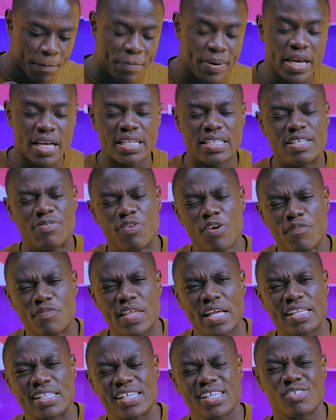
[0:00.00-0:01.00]
Page
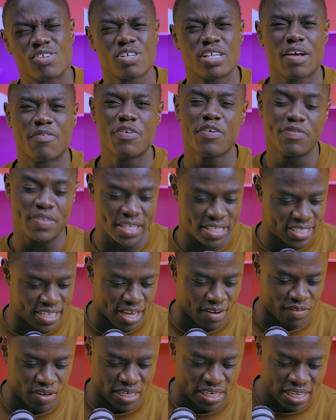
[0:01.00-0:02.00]
56 or
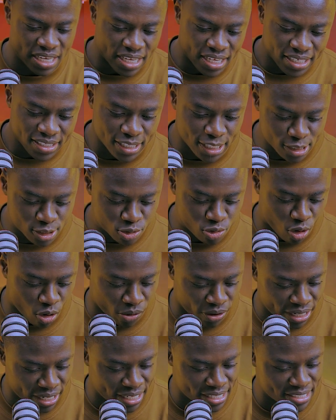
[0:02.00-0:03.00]
57. This
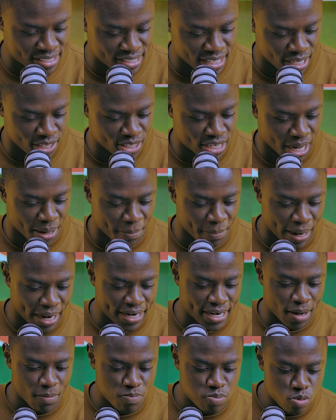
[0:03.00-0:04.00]
story is there. You can
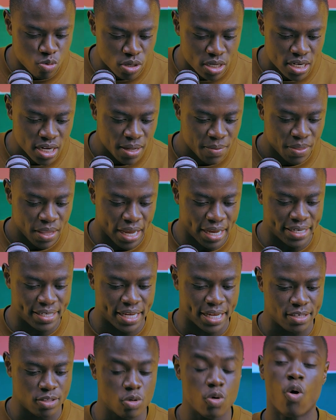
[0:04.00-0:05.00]
buy the book and
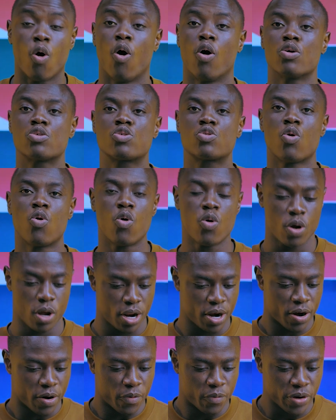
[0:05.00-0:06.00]
then you also
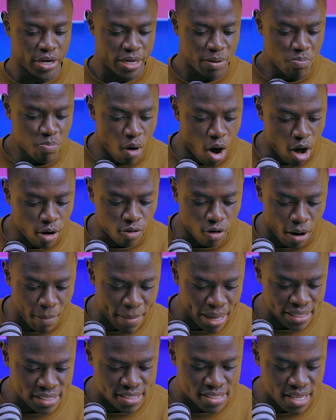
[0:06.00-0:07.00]
read more
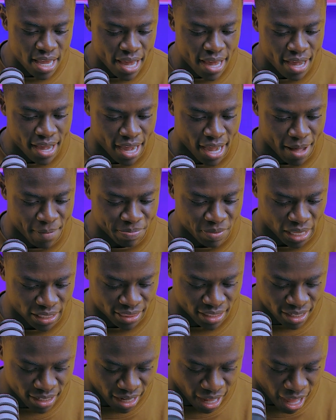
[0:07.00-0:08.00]
comments there. I
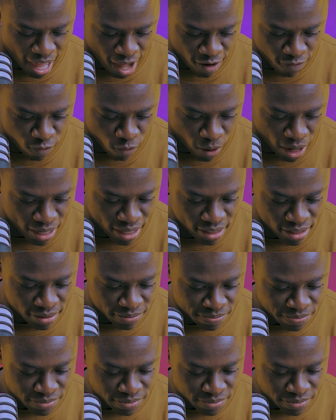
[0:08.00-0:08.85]
think I have one.